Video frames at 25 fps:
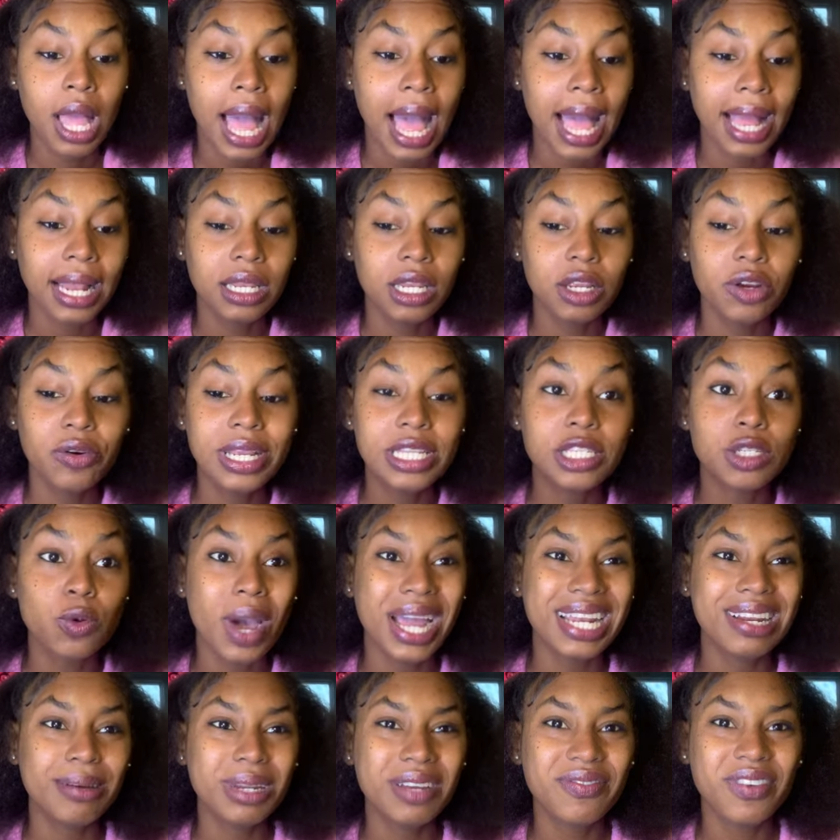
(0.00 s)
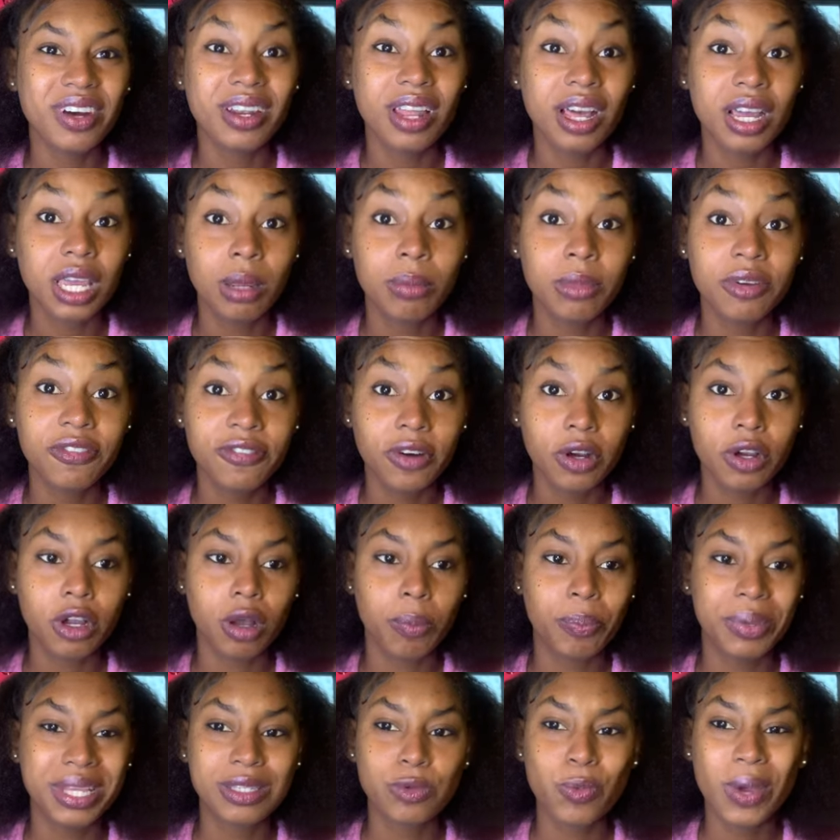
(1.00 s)
And the reason why they never lock him the fuck
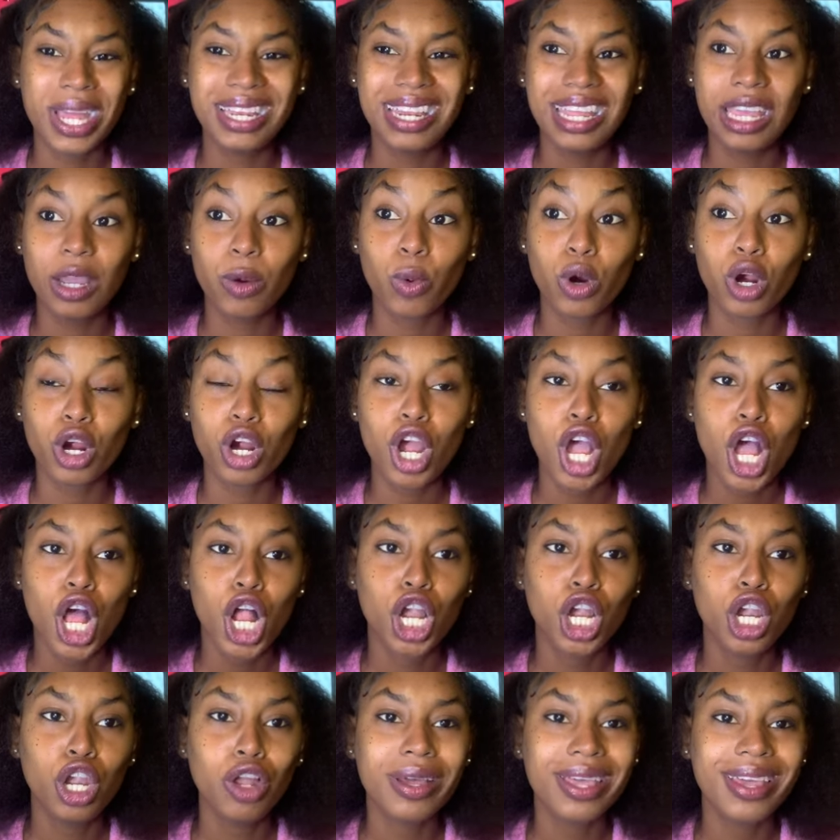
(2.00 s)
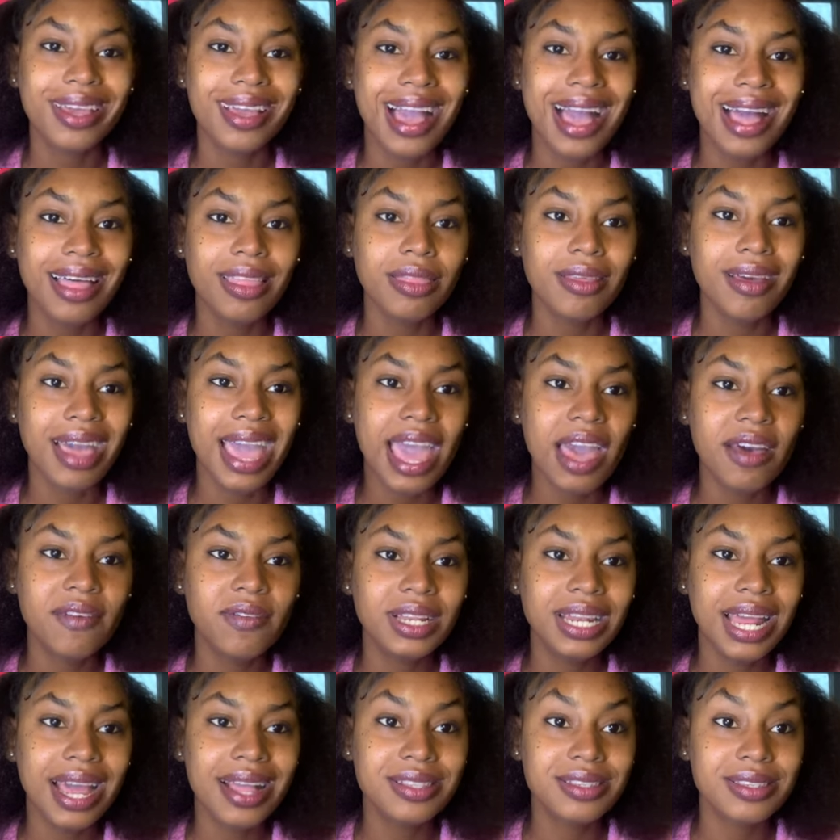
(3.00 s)
up is when they were looking at the
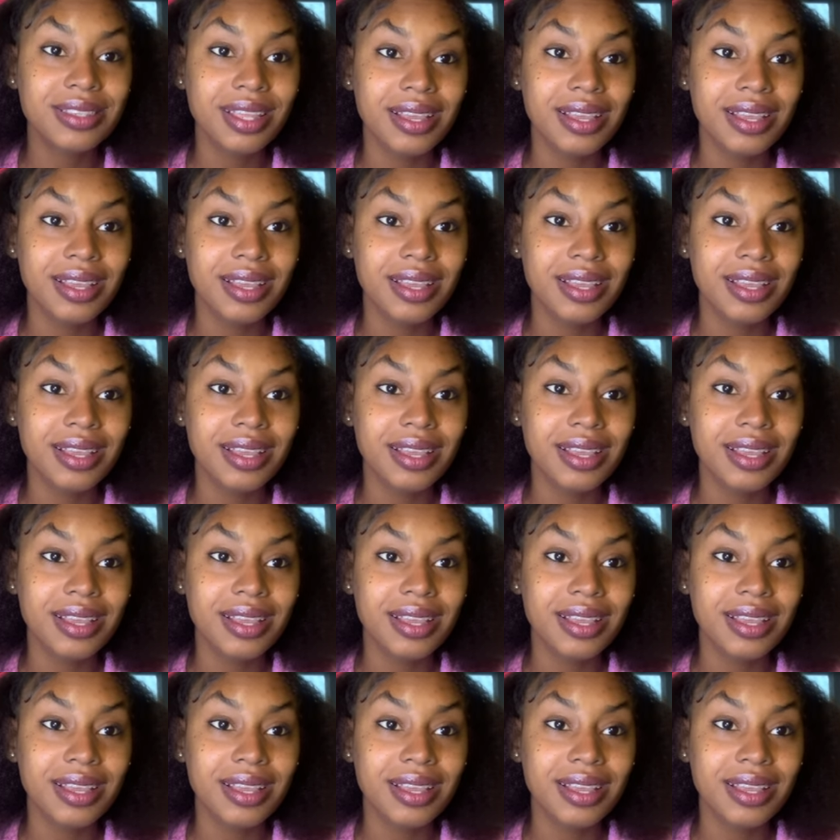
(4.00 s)
evidence,